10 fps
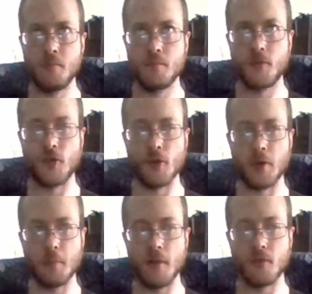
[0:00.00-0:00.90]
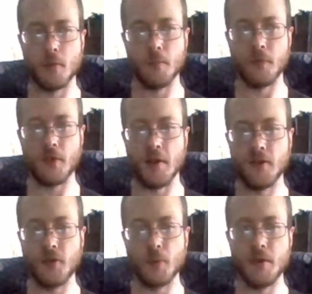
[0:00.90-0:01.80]
Sony platforms
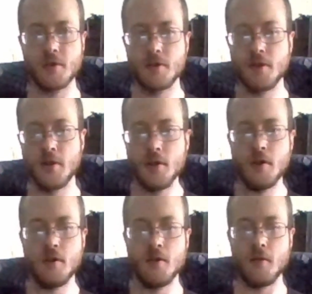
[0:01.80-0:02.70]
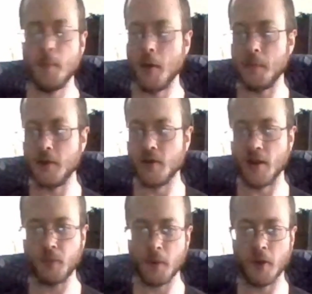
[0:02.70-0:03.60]
and Switch. It might be on
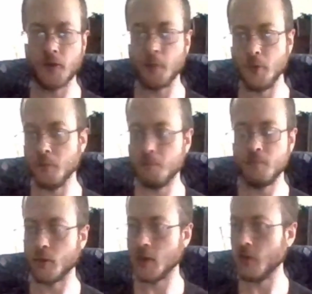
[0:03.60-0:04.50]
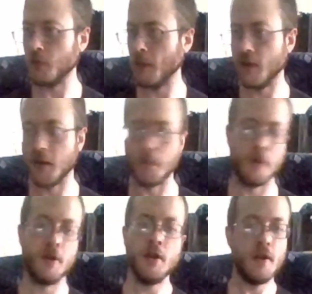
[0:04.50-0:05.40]
Xbox, but who cares about that
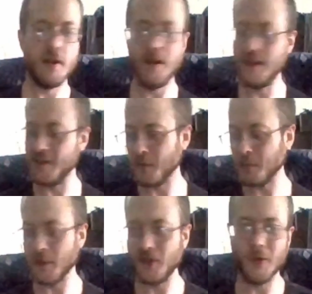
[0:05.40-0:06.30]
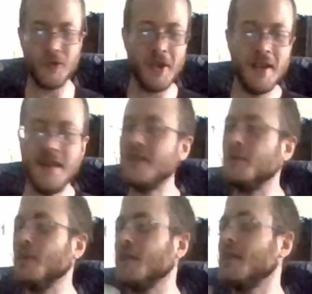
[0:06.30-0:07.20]
anymore? No one plays those,
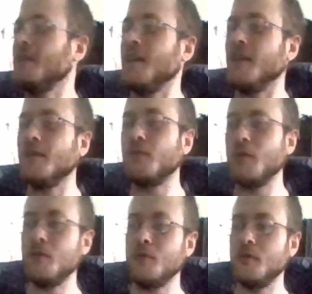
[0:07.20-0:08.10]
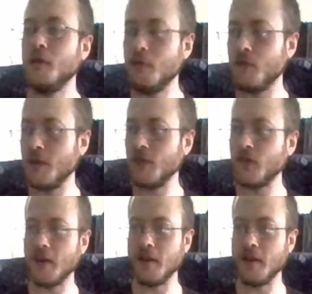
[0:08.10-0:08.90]
really. And if you do, no offense, I